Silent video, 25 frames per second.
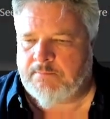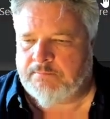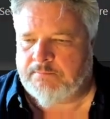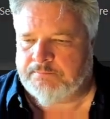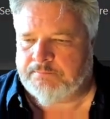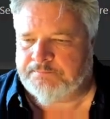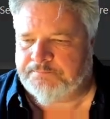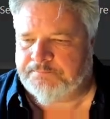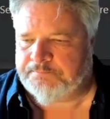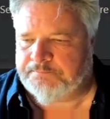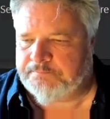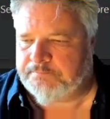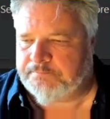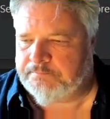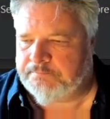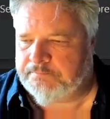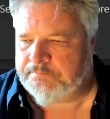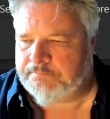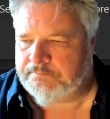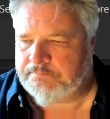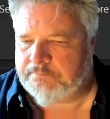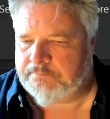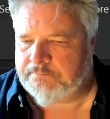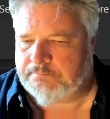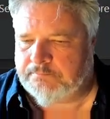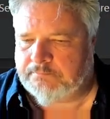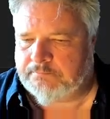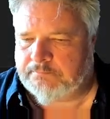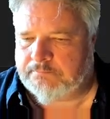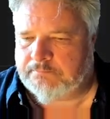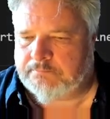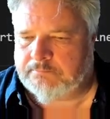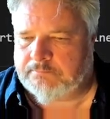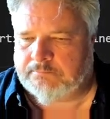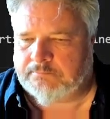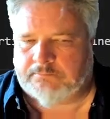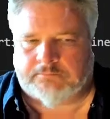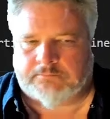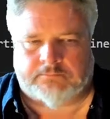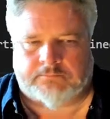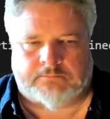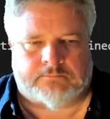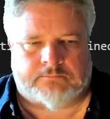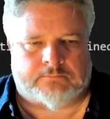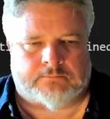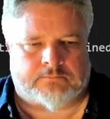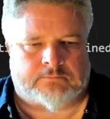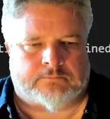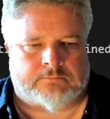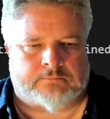
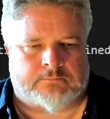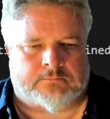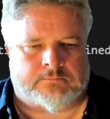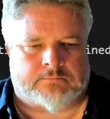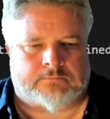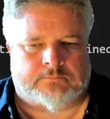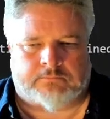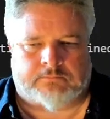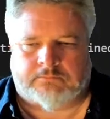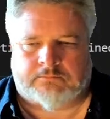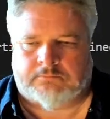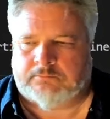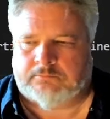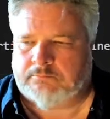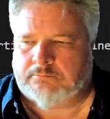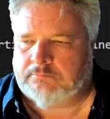No one is speaking in this clip.